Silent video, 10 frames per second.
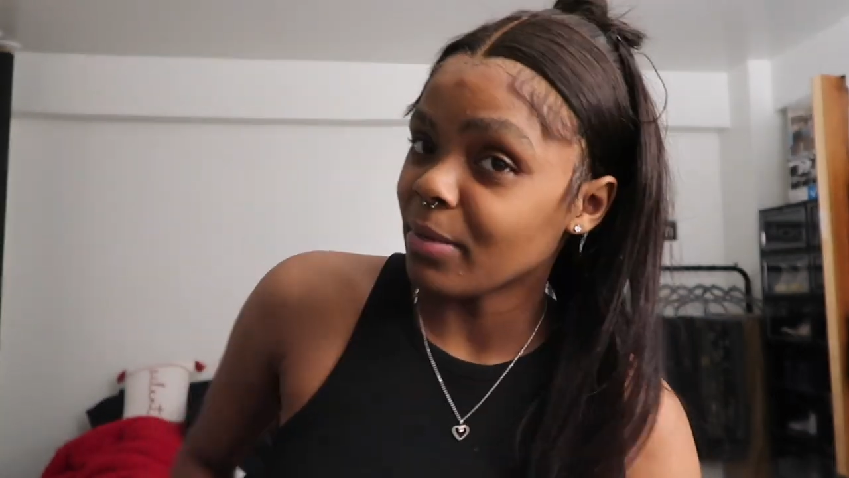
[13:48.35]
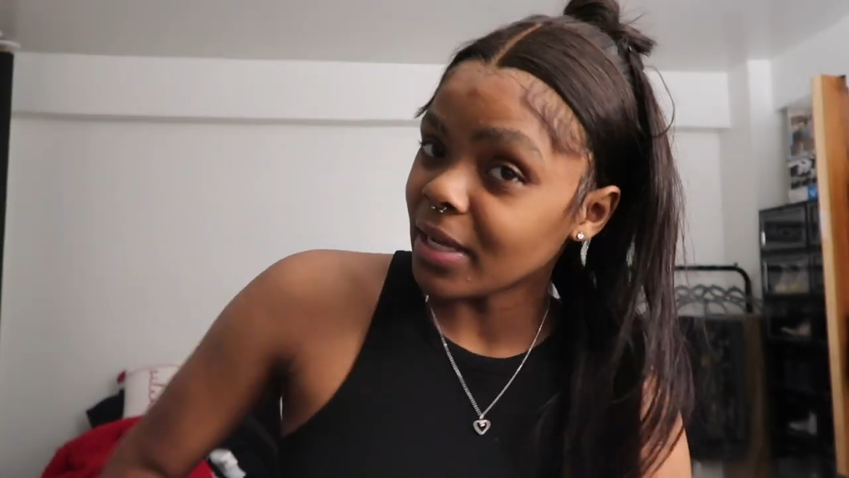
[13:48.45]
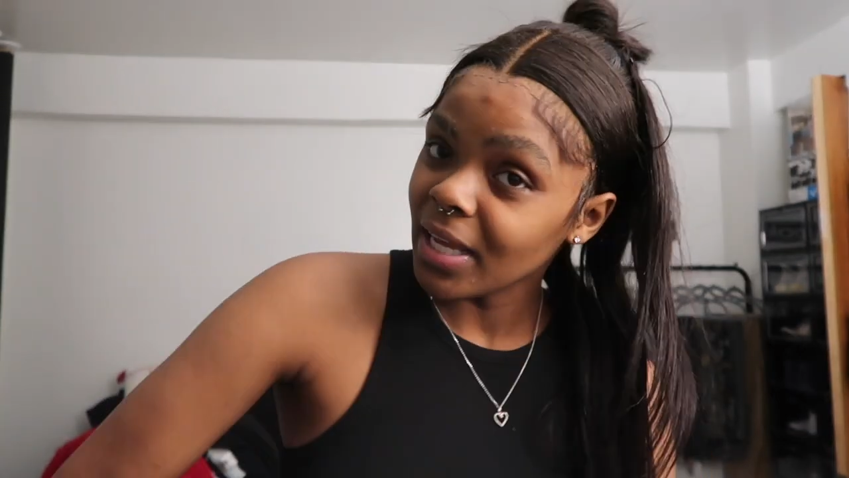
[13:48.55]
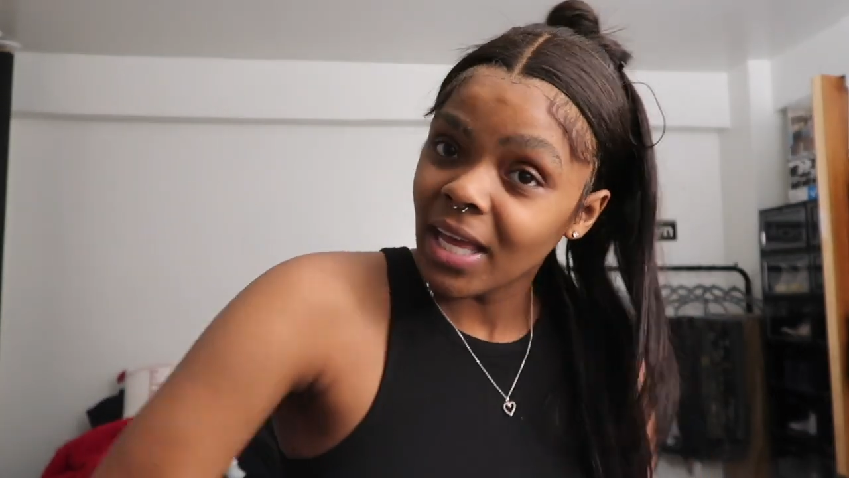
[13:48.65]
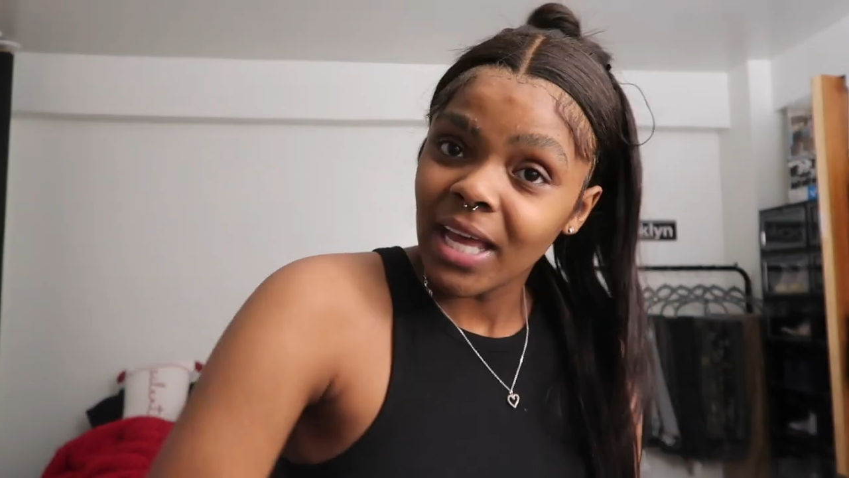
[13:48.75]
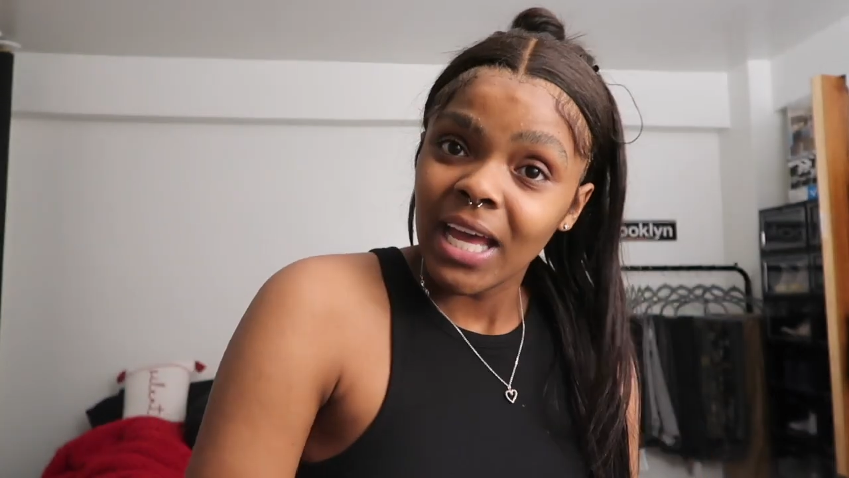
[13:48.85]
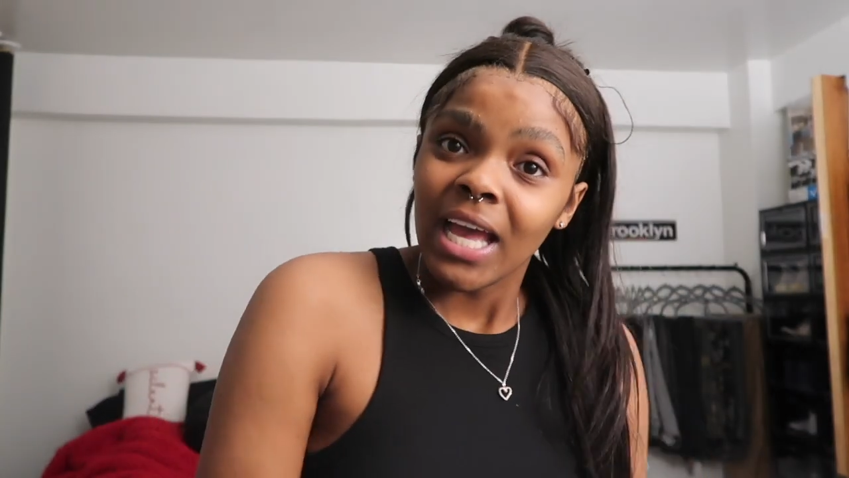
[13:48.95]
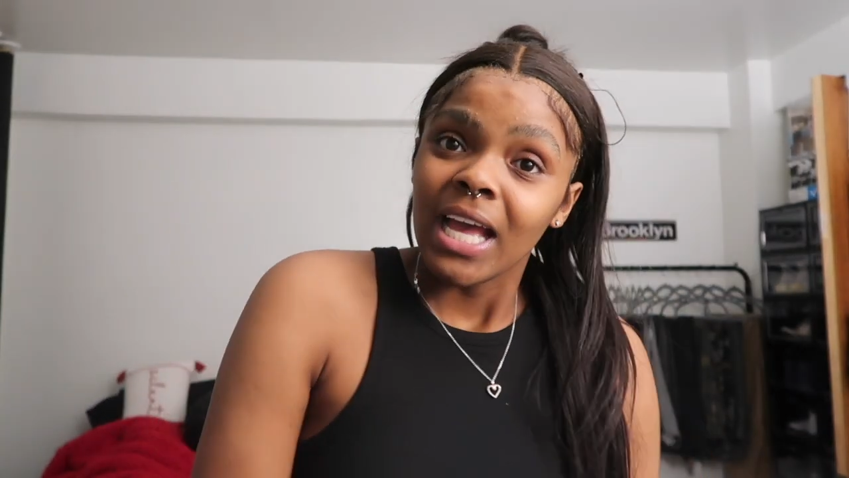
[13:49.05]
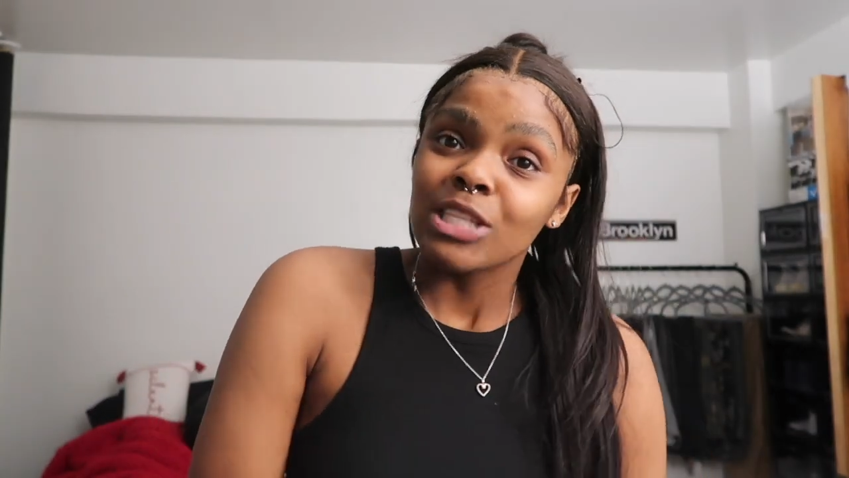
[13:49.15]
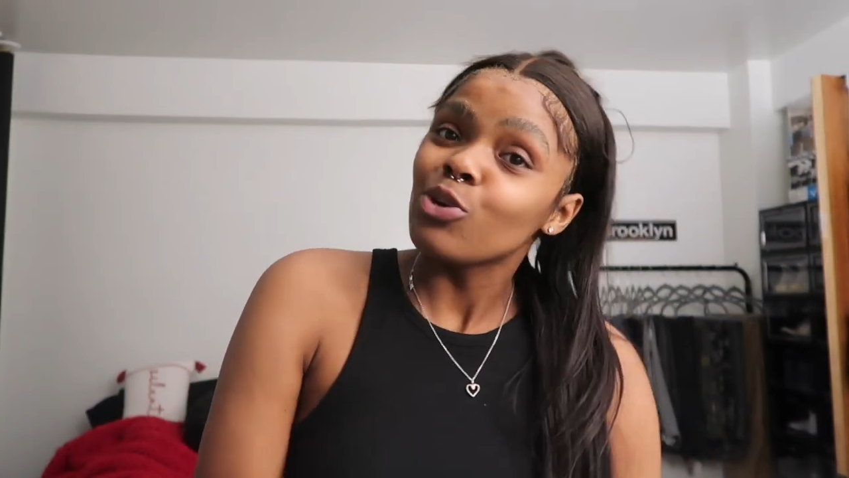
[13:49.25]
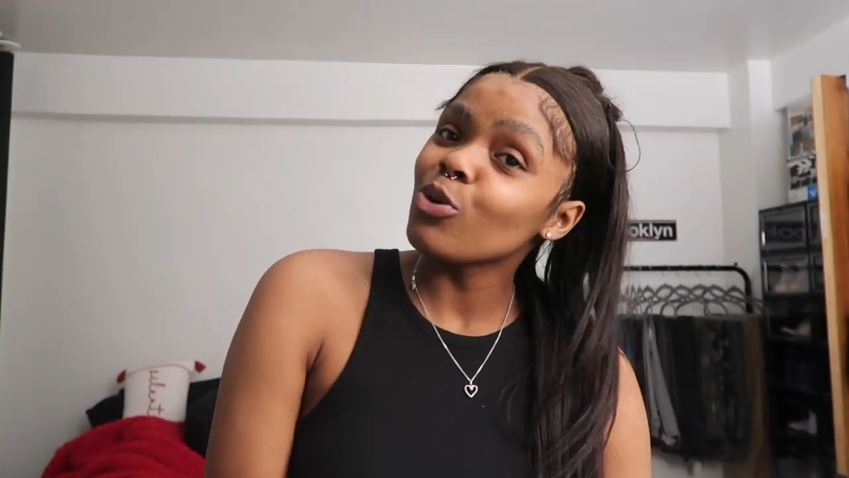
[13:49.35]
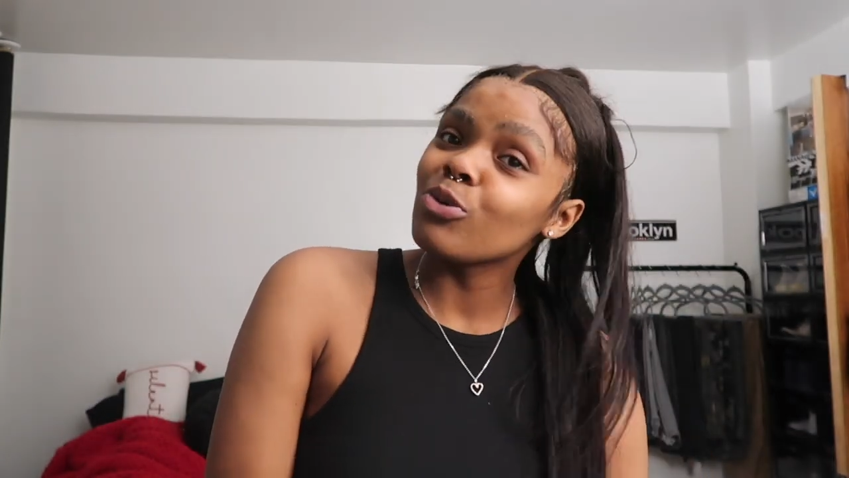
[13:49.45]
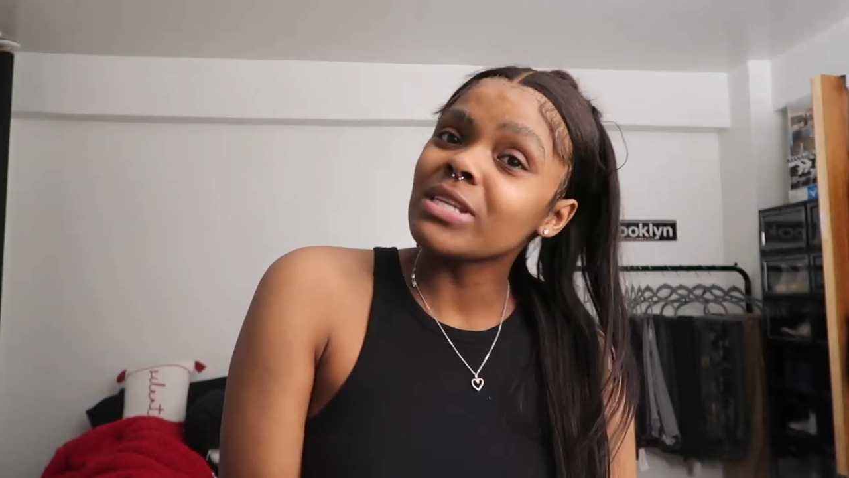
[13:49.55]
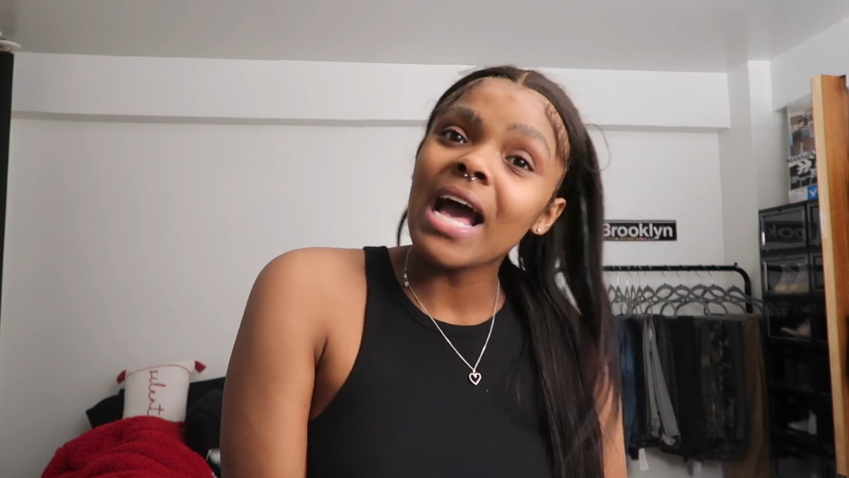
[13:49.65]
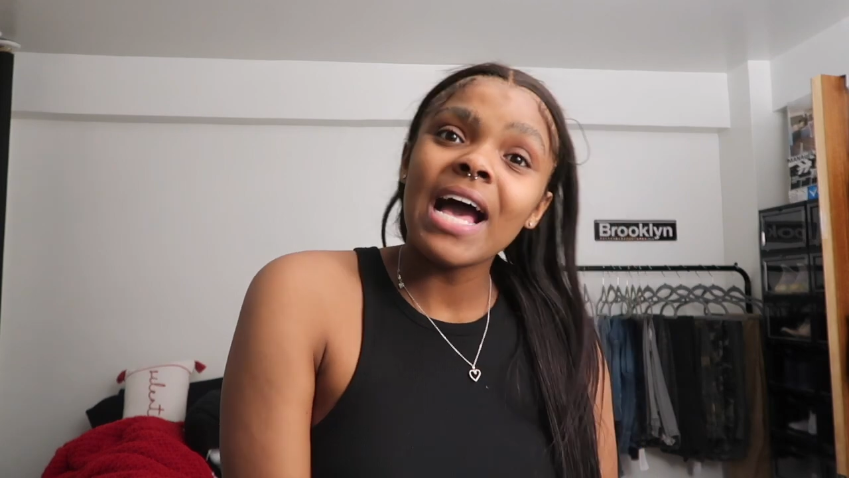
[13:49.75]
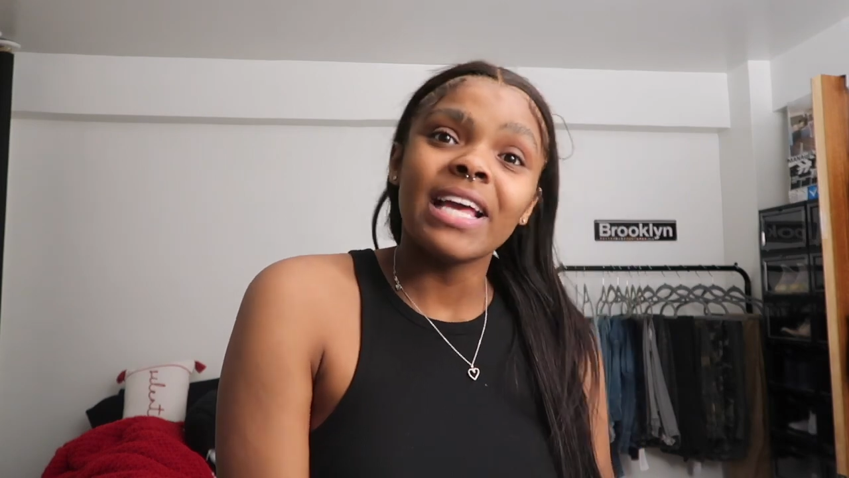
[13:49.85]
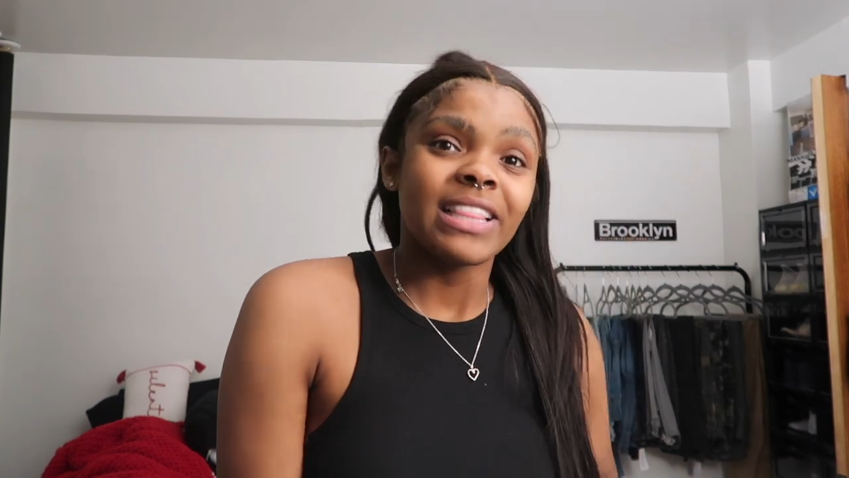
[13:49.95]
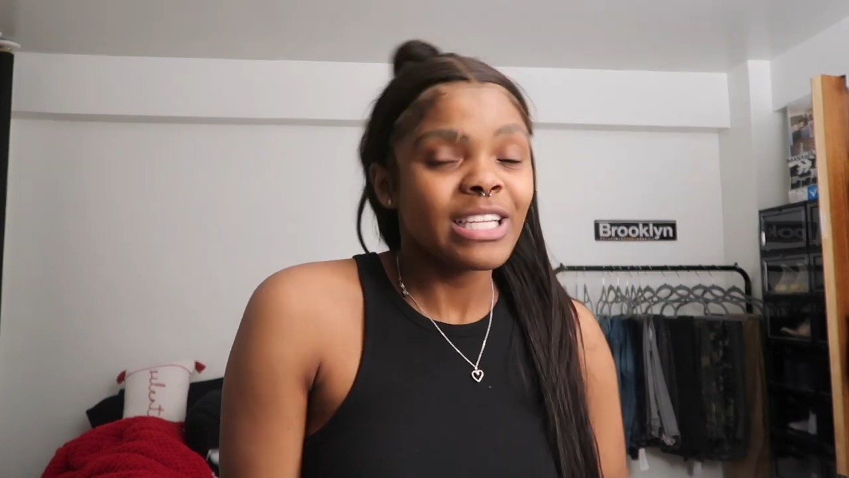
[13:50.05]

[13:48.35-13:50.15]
But toodles, guys.